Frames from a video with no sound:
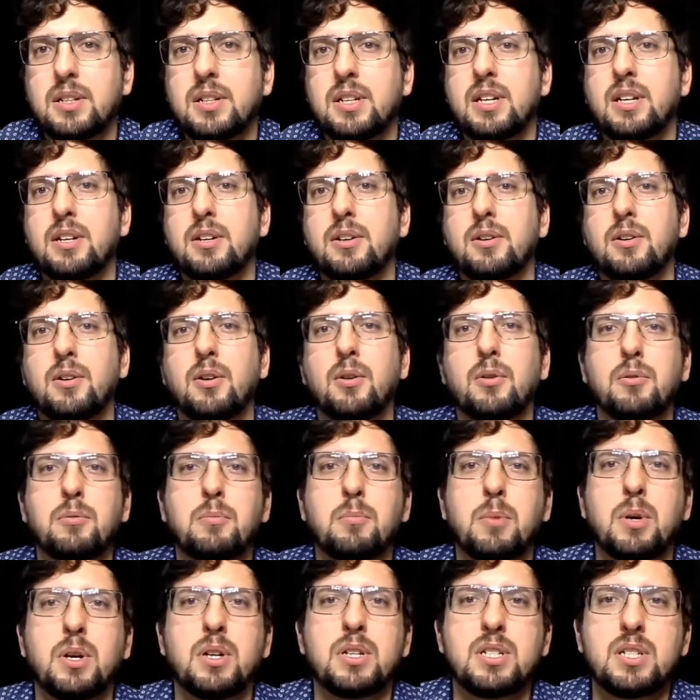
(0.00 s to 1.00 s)
and oak
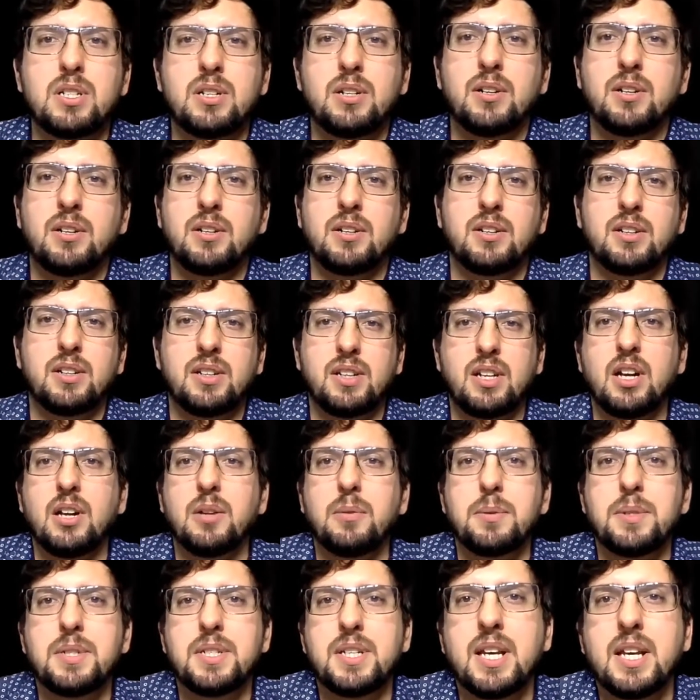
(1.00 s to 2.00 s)
moss are
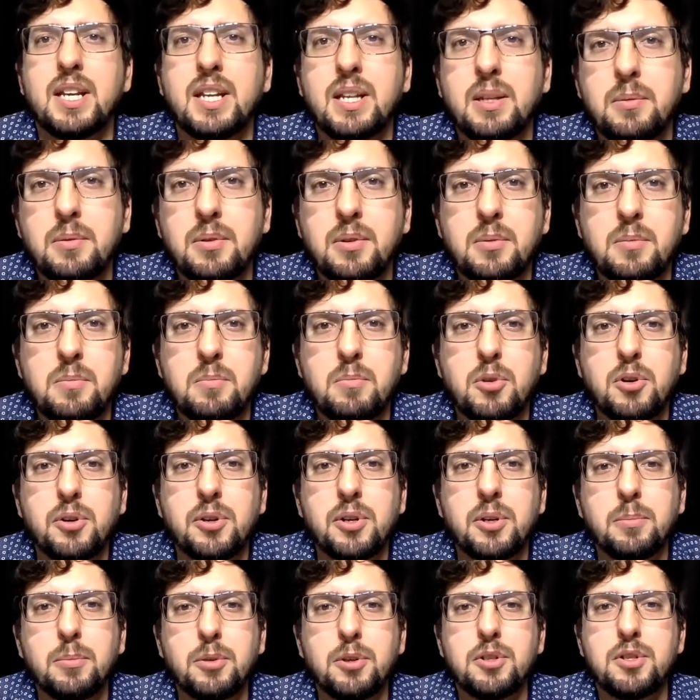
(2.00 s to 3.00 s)
always getting more
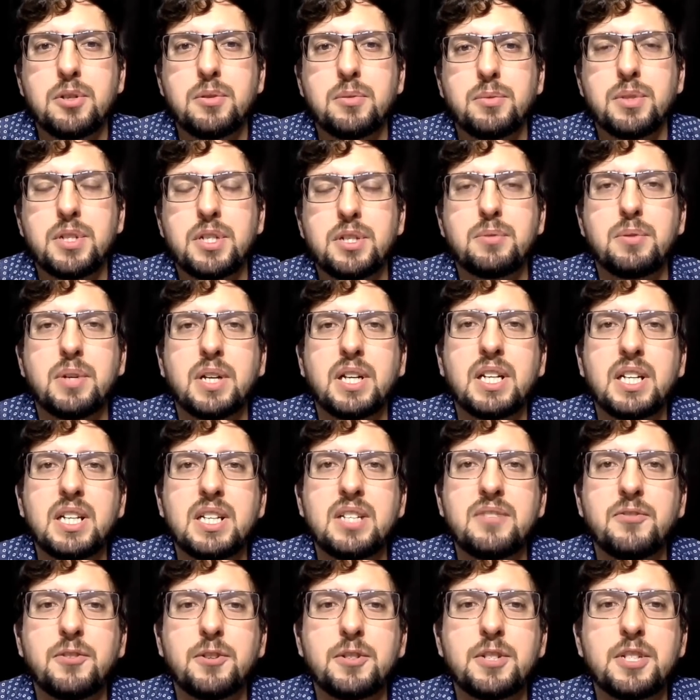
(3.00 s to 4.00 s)
and more
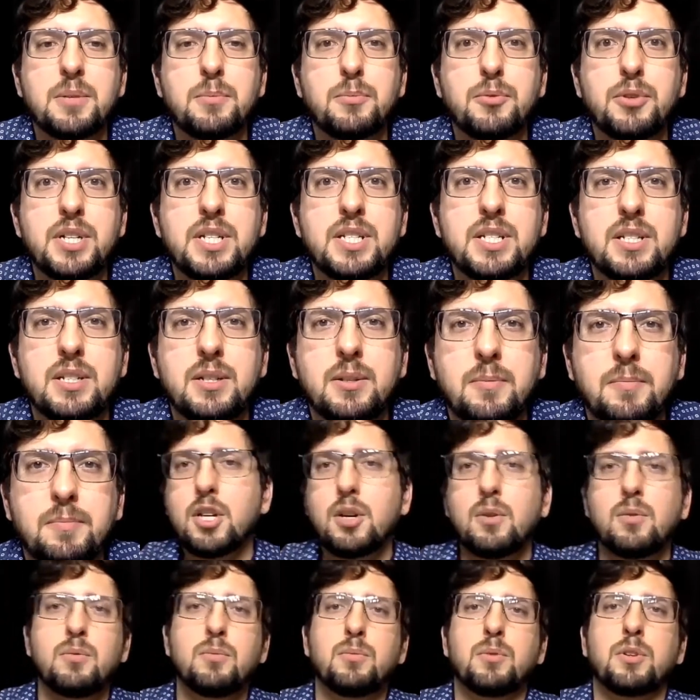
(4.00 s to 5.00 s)
restricted for some reason.
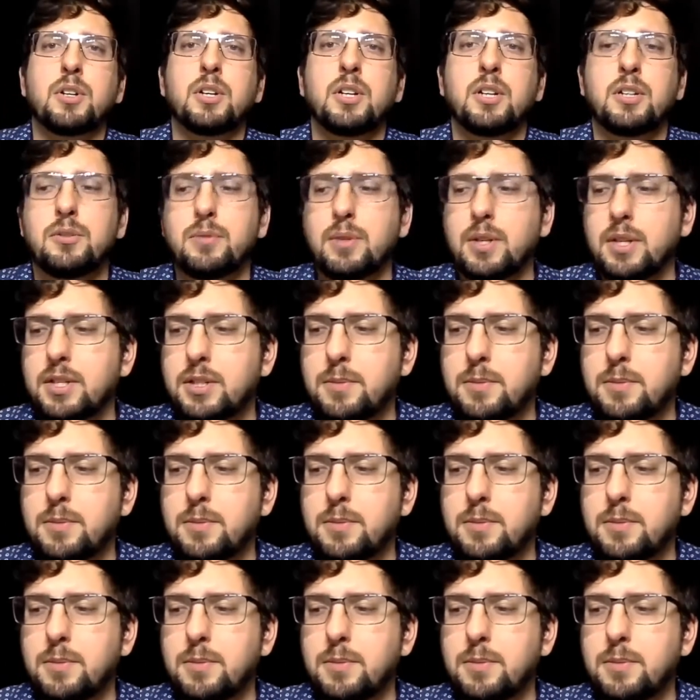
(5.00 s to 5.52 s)
So we're gonna try to